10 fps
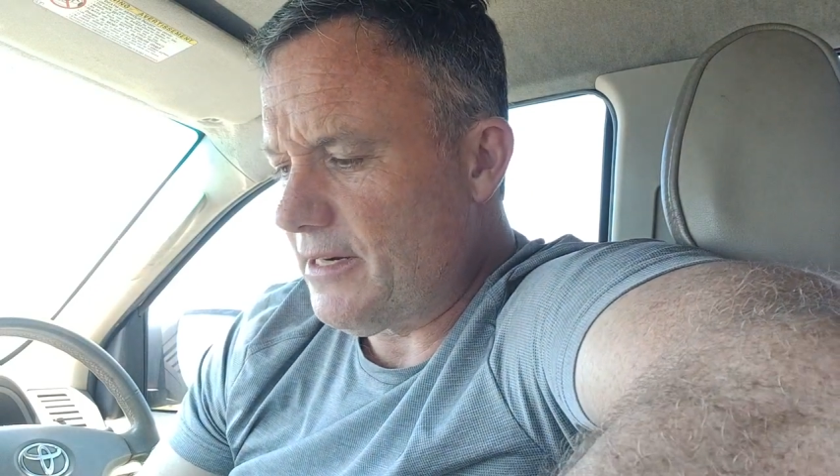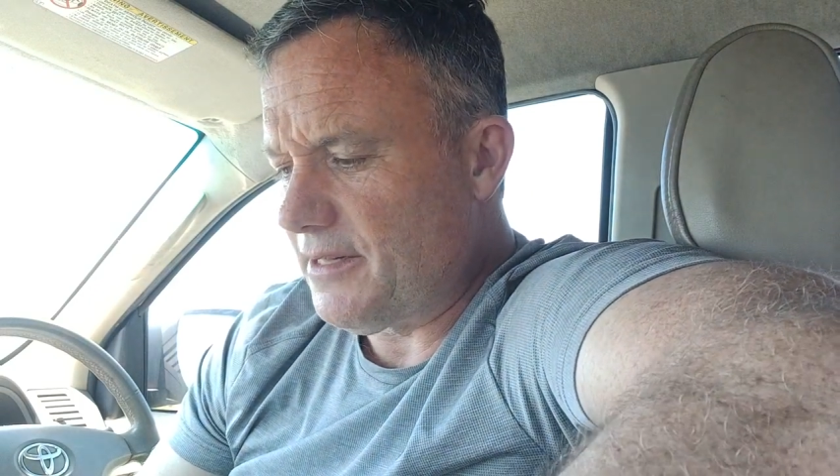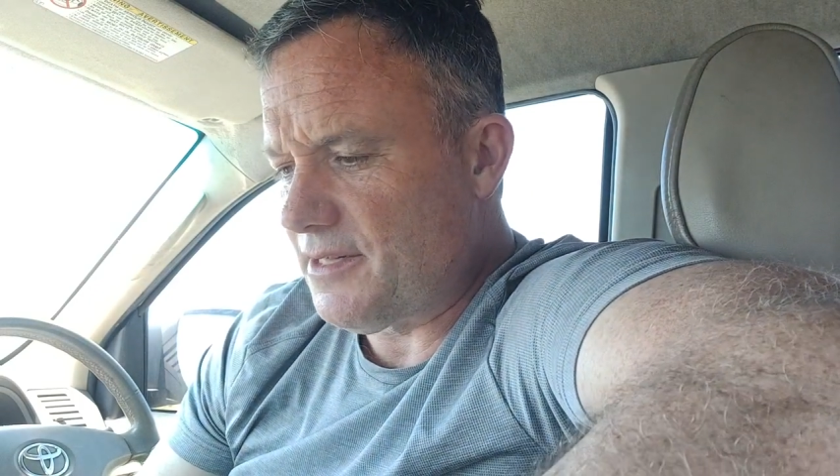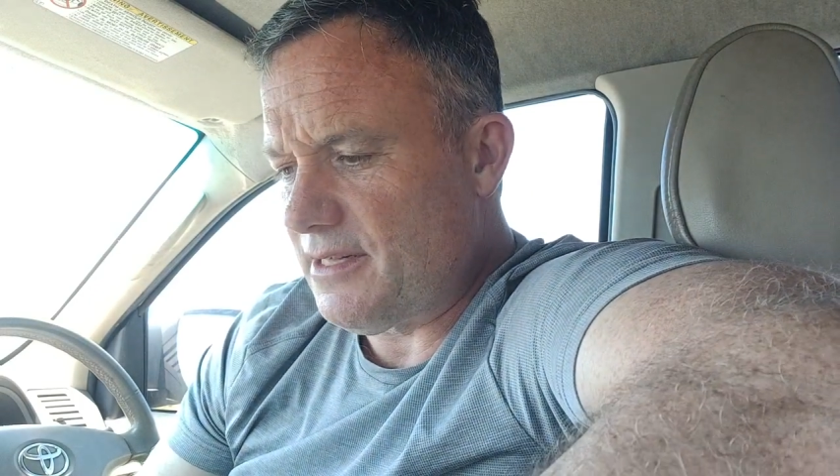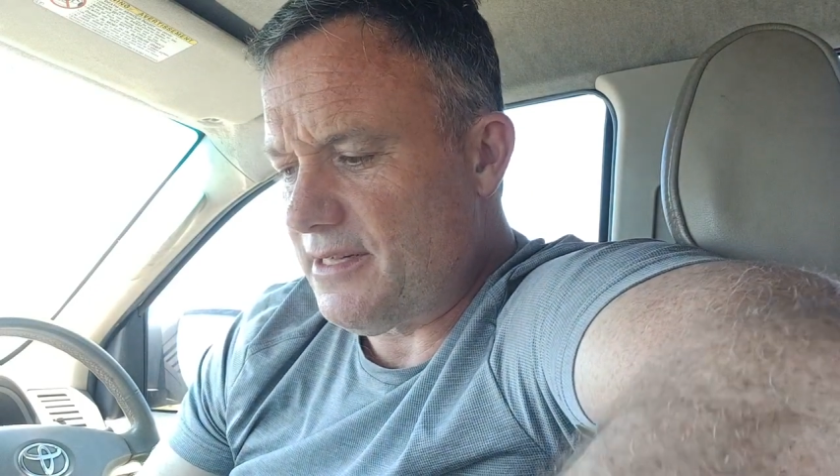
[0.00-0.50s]

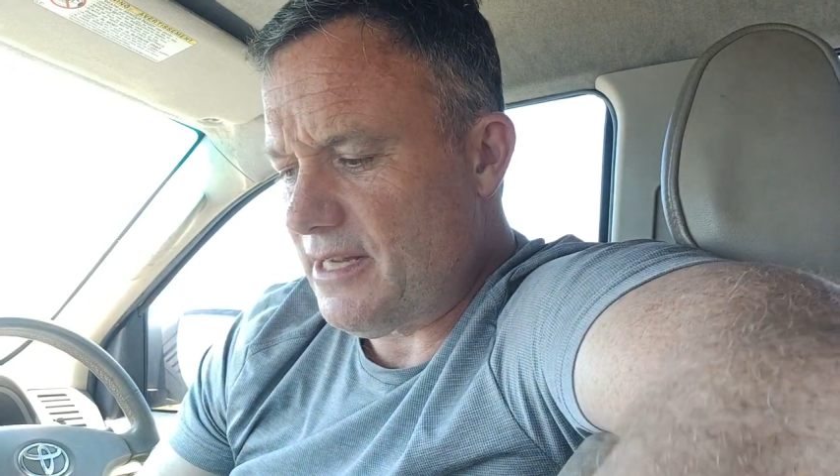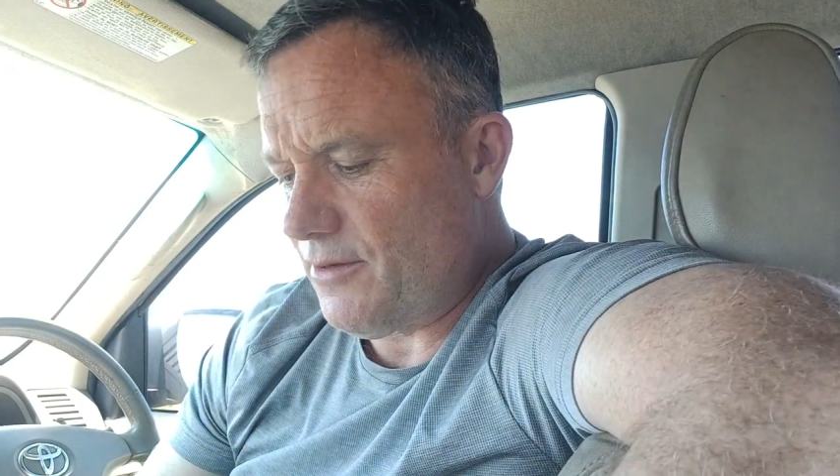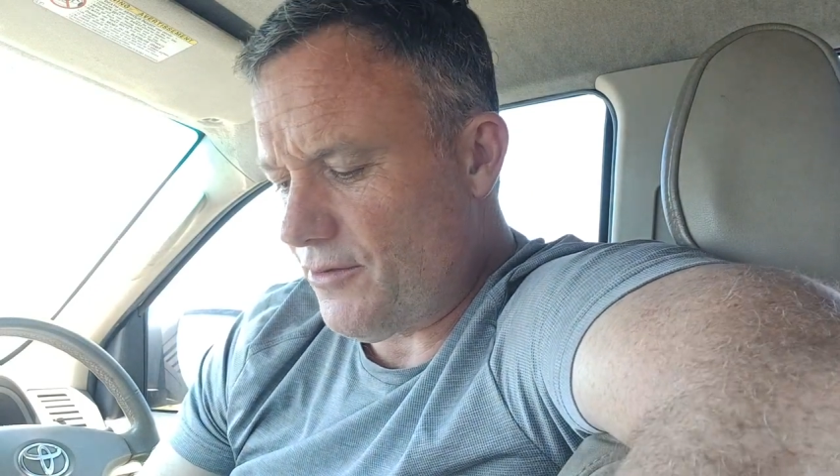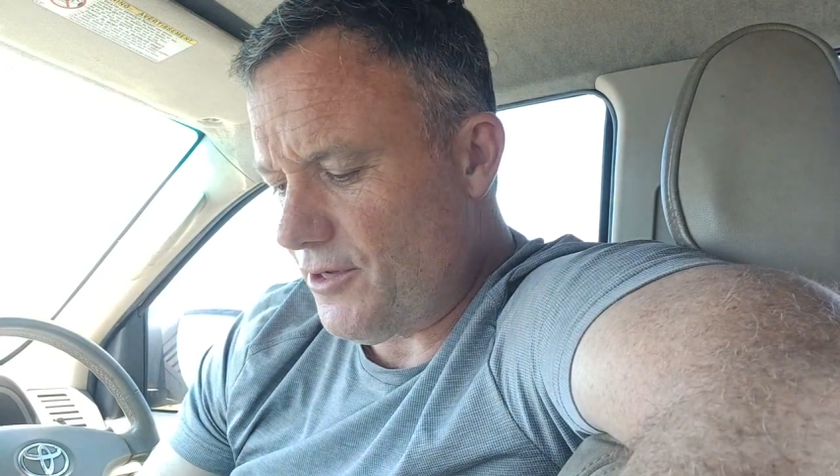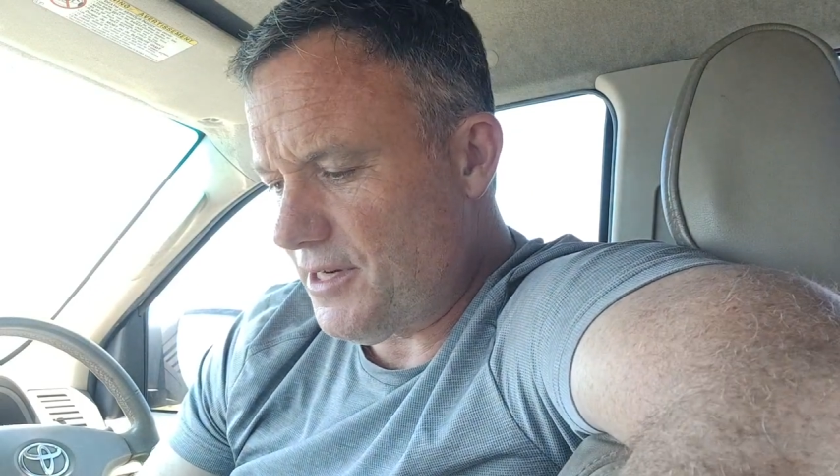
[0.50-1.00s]
it's
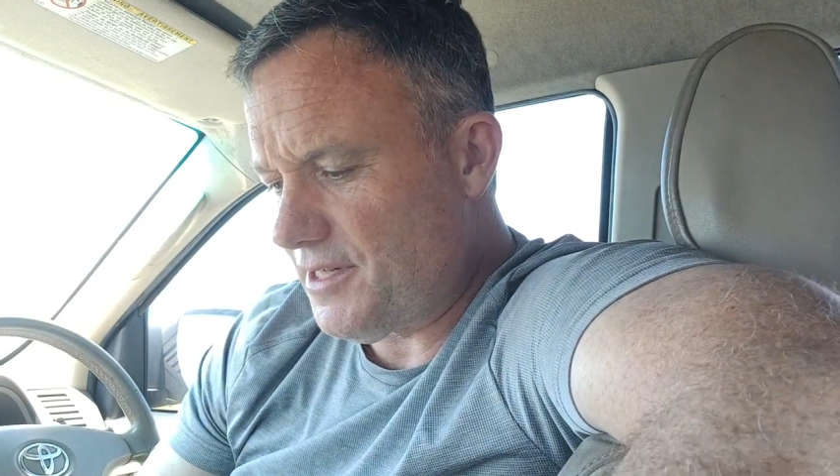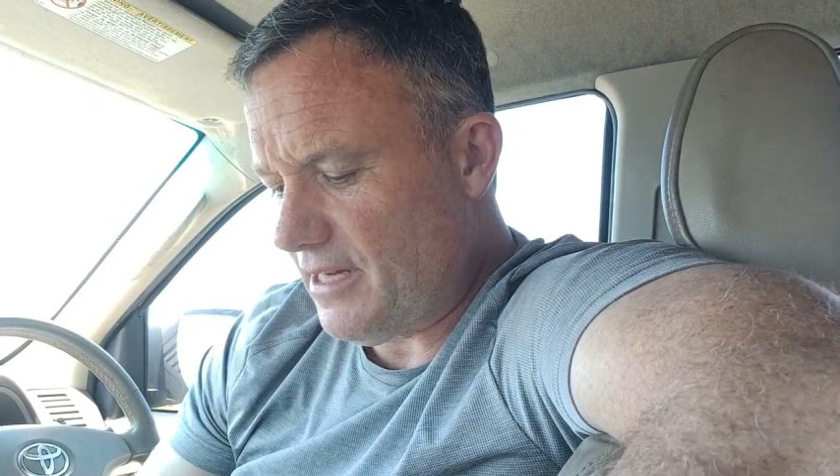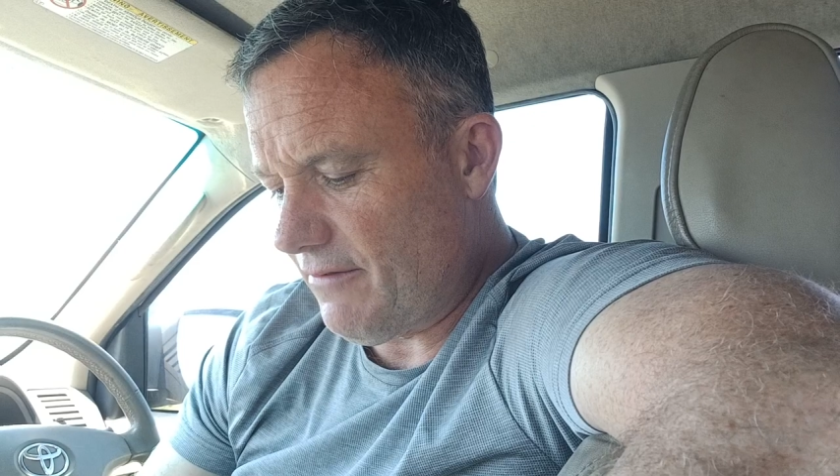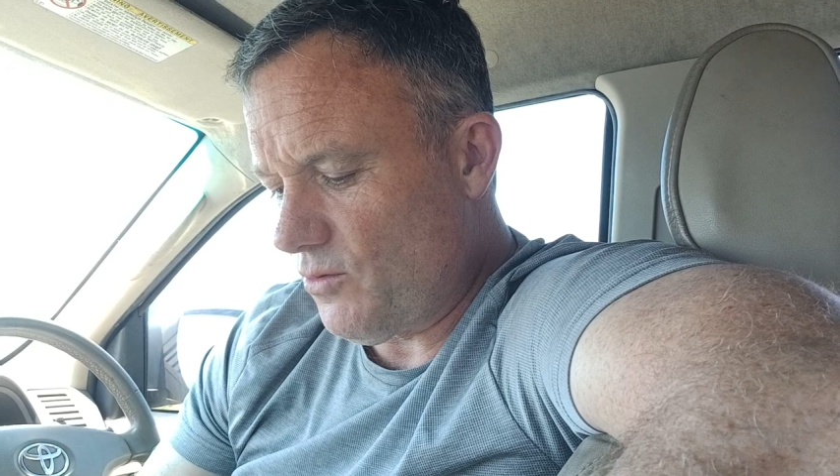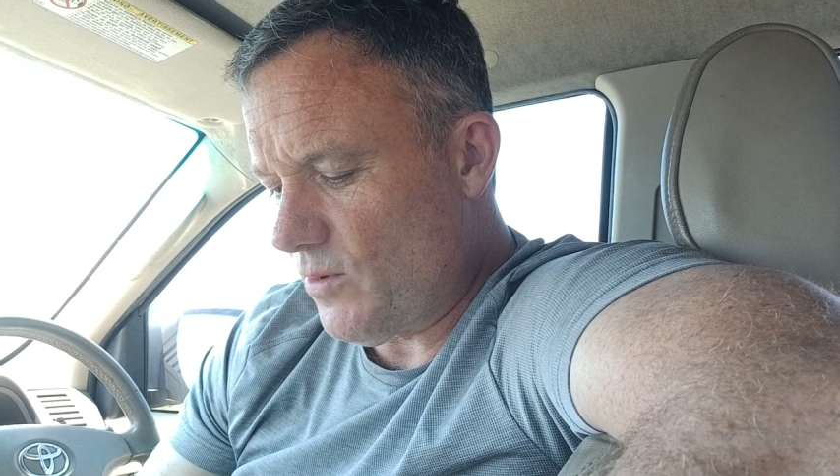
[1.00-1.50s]
Ezekiel
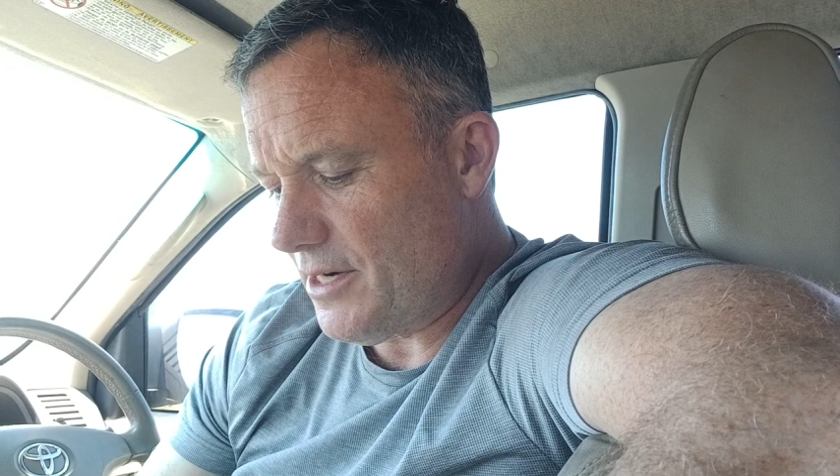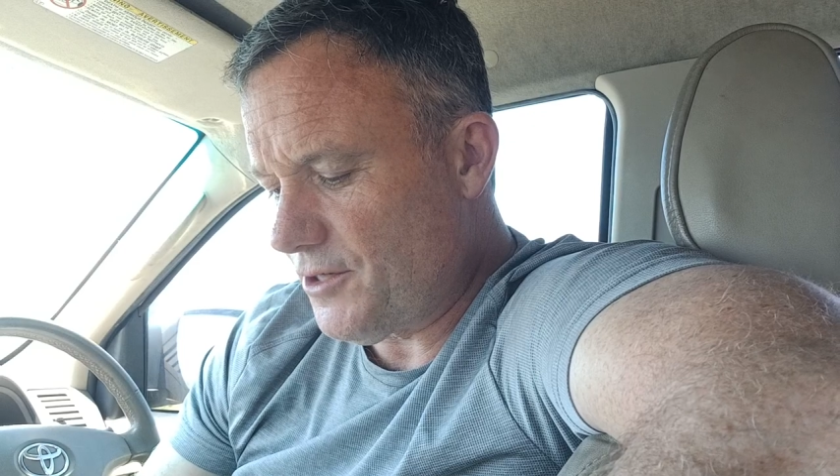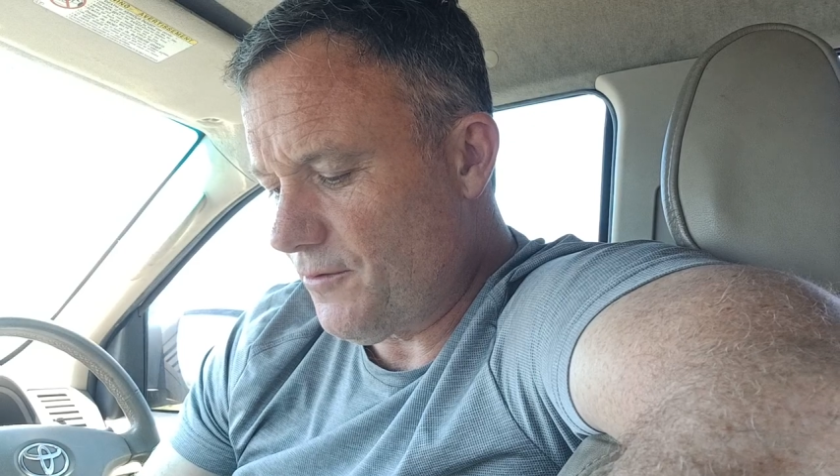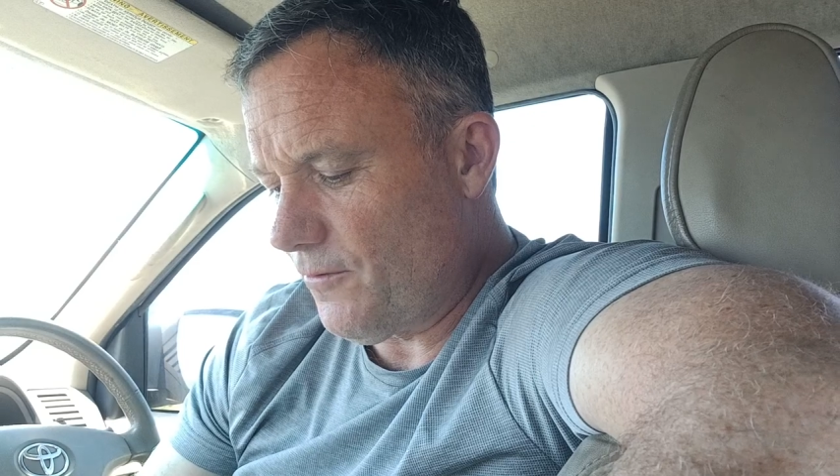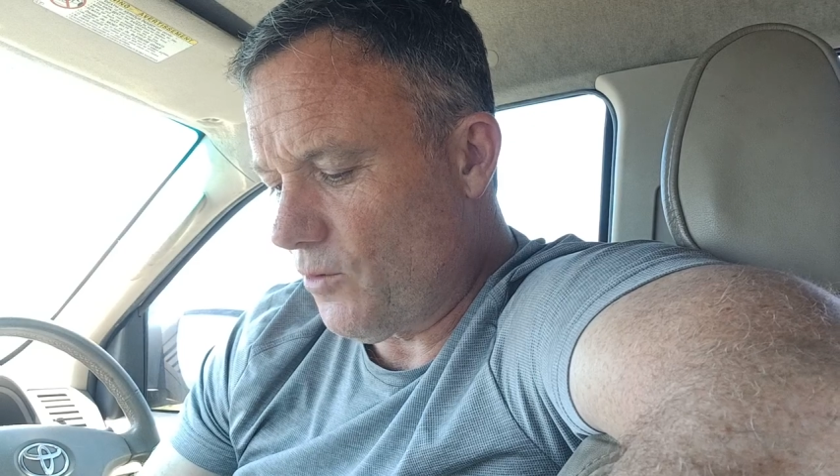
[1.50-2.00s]
37, 1
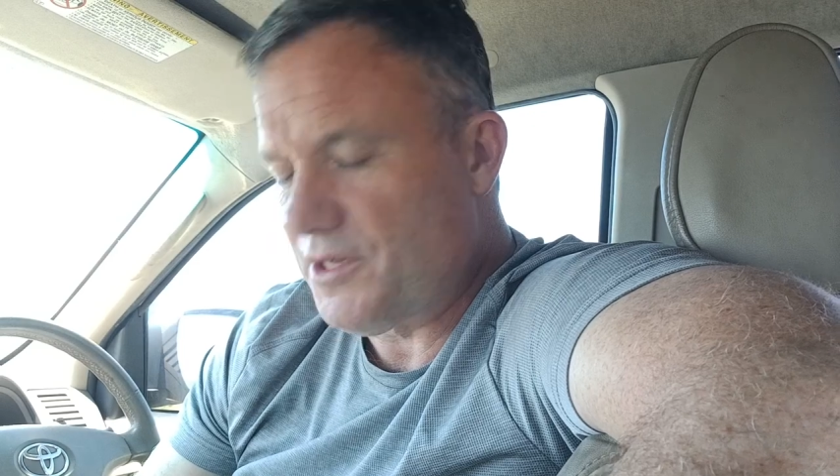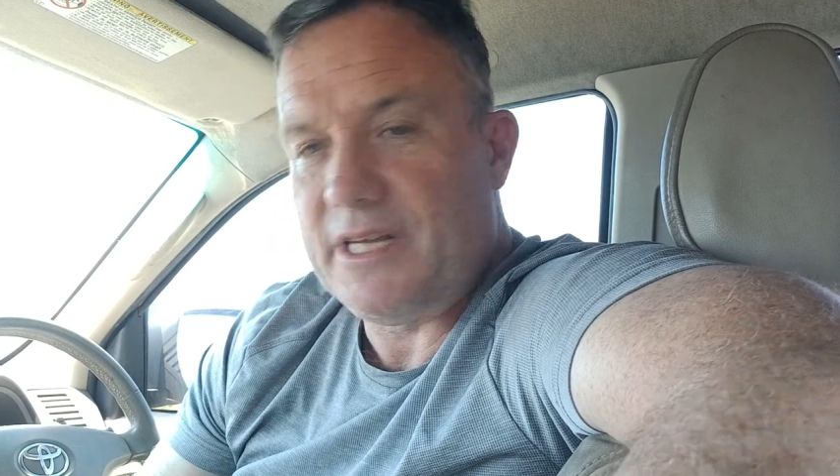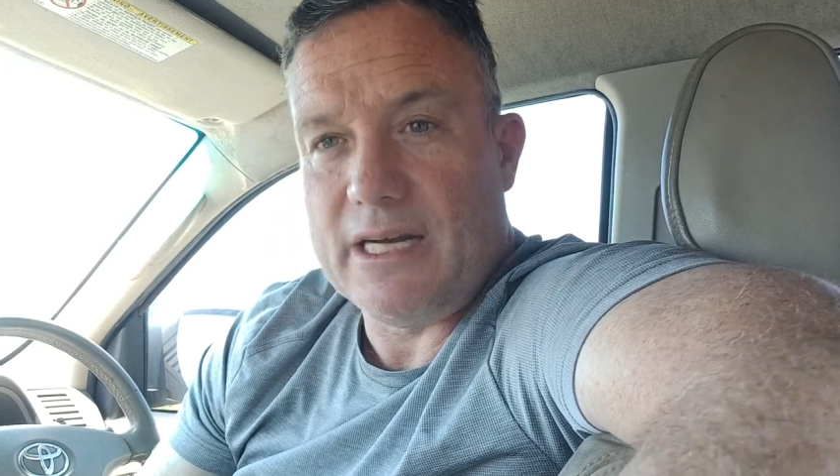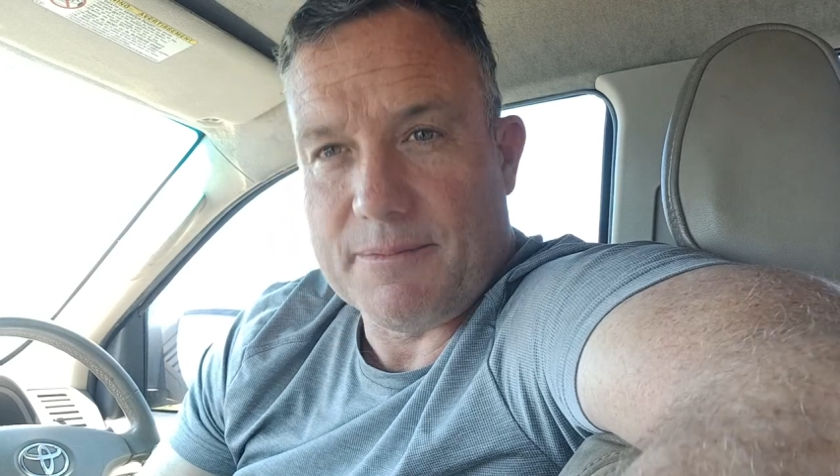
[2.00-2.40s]
to 14.